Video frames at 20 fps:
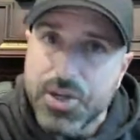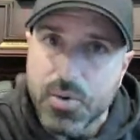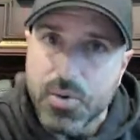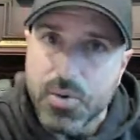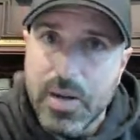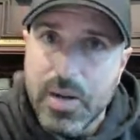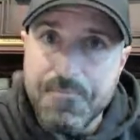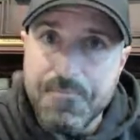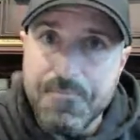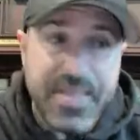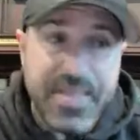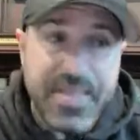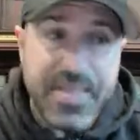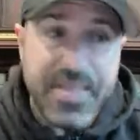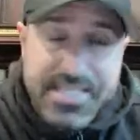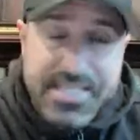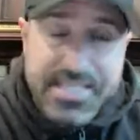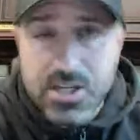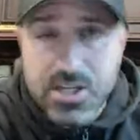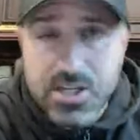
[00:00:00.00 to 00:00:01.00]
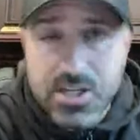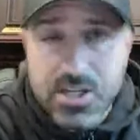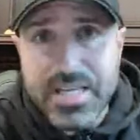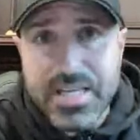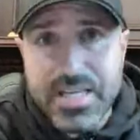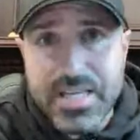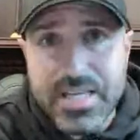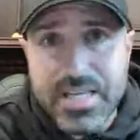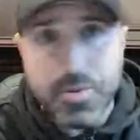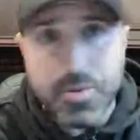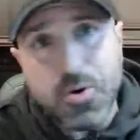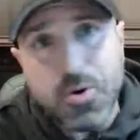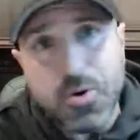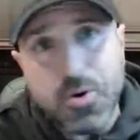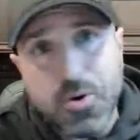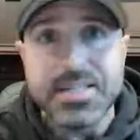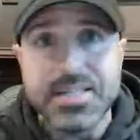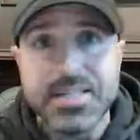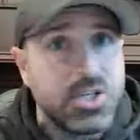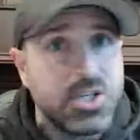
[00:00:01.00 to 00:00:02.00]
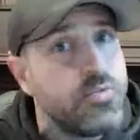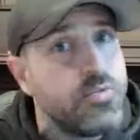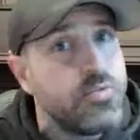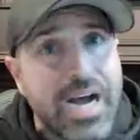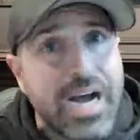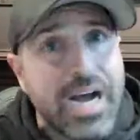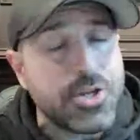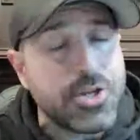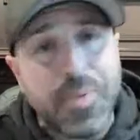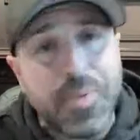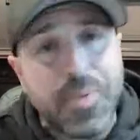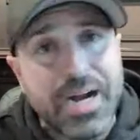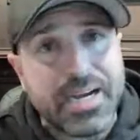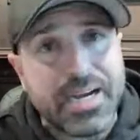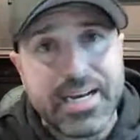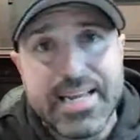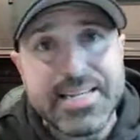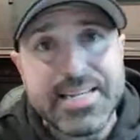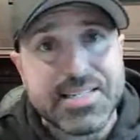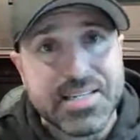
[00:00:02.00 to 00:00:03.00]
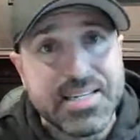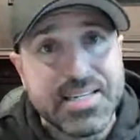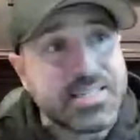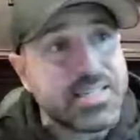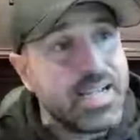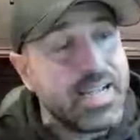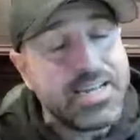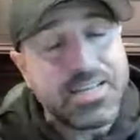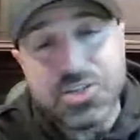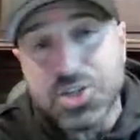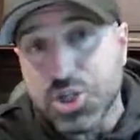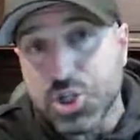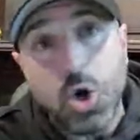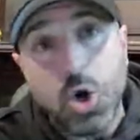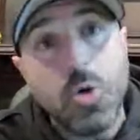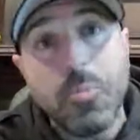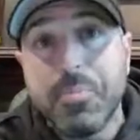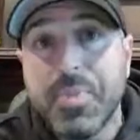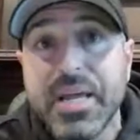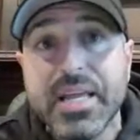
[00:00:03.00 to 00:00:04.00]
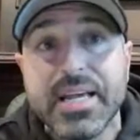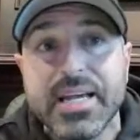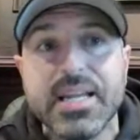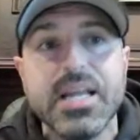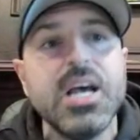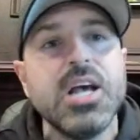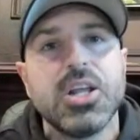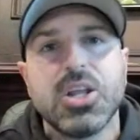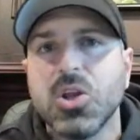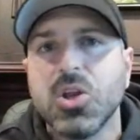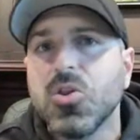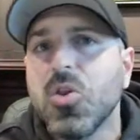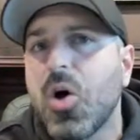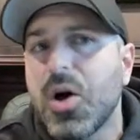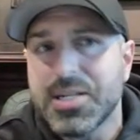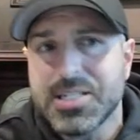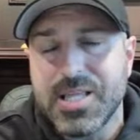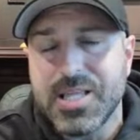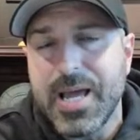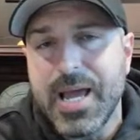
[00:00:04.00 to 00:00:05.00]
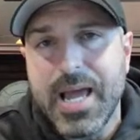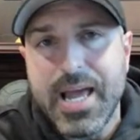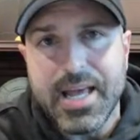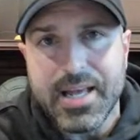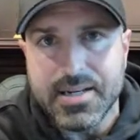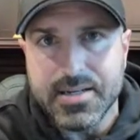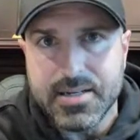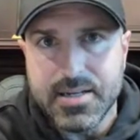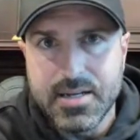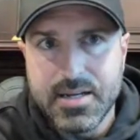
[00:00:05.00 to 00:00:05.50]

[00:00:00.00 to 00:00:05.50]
They can still beat you with trip queens, and you've got your pocket aces, and so be it, you lost the hand.